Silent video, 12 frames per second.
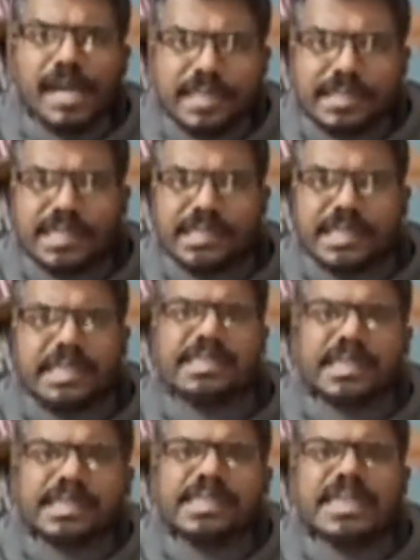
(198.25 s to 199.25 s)
existence
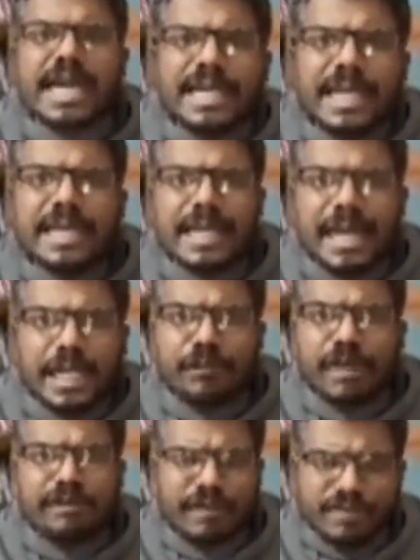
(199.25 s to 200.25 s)
since
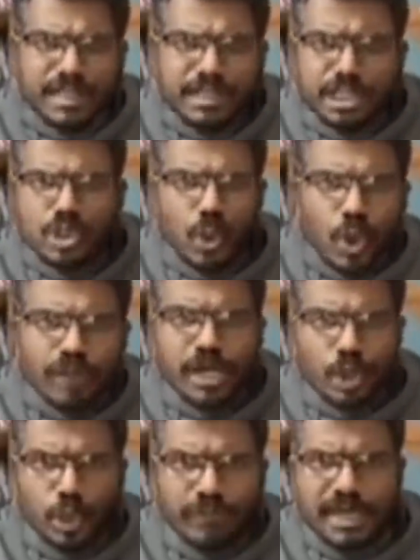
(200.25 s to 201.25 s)
1995. I've said this over
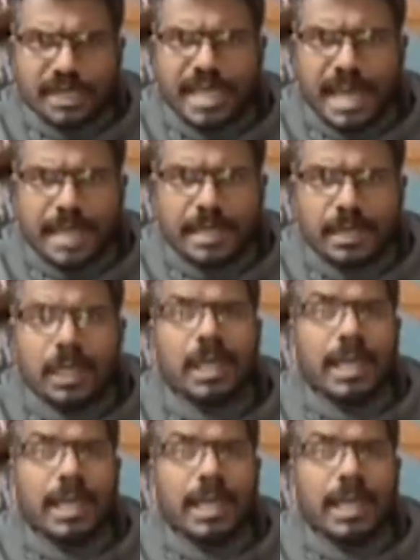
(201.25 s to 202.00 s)
and over again.